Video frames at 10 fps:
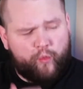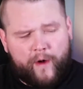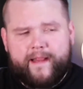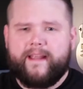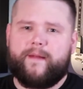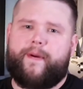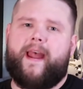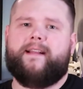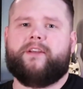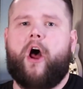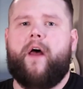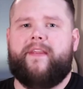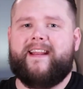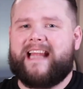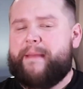greatly depends on
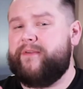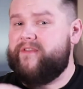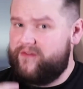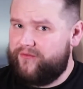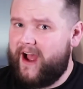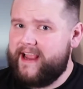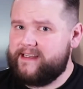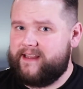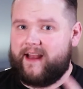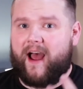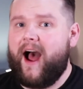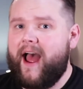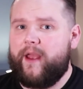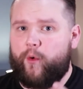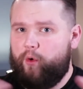the type of advice that
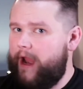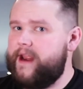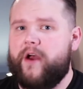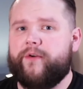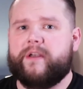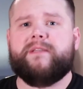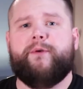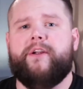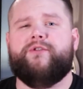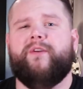I or any other experienced